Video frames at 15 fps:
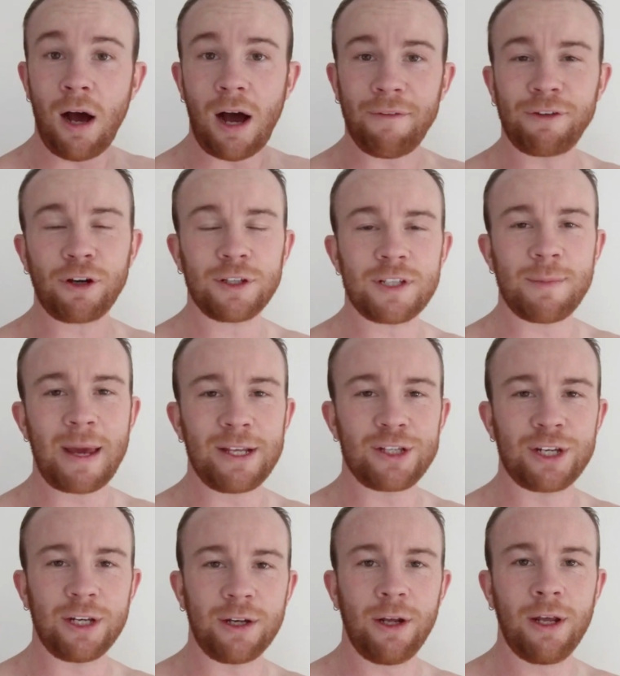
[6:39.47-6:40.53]
I forgot to
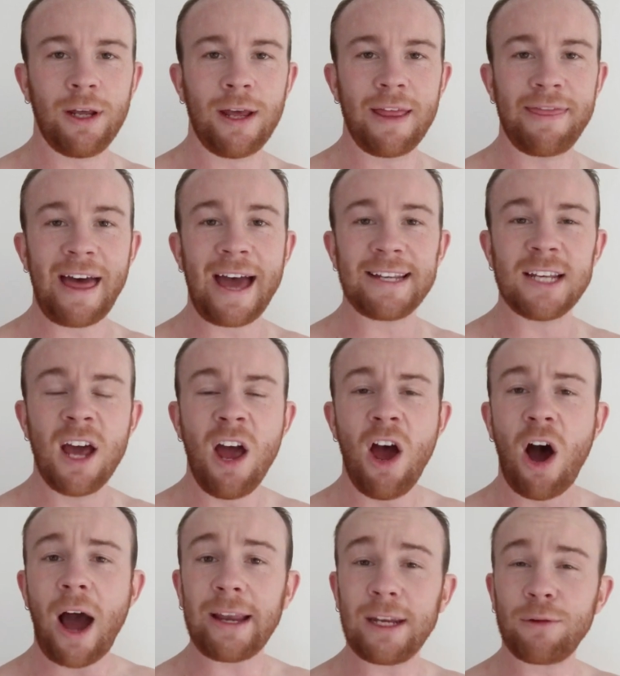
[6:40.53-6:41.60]
mention that
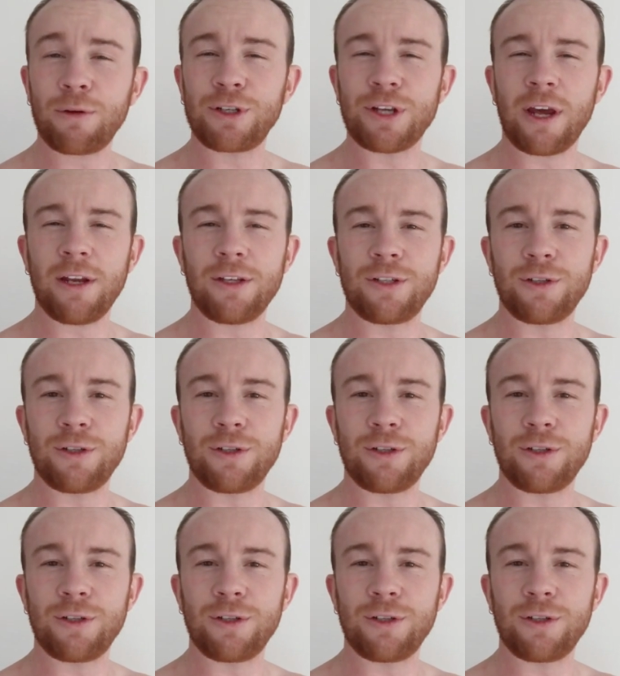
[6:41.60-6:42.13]
I didn't return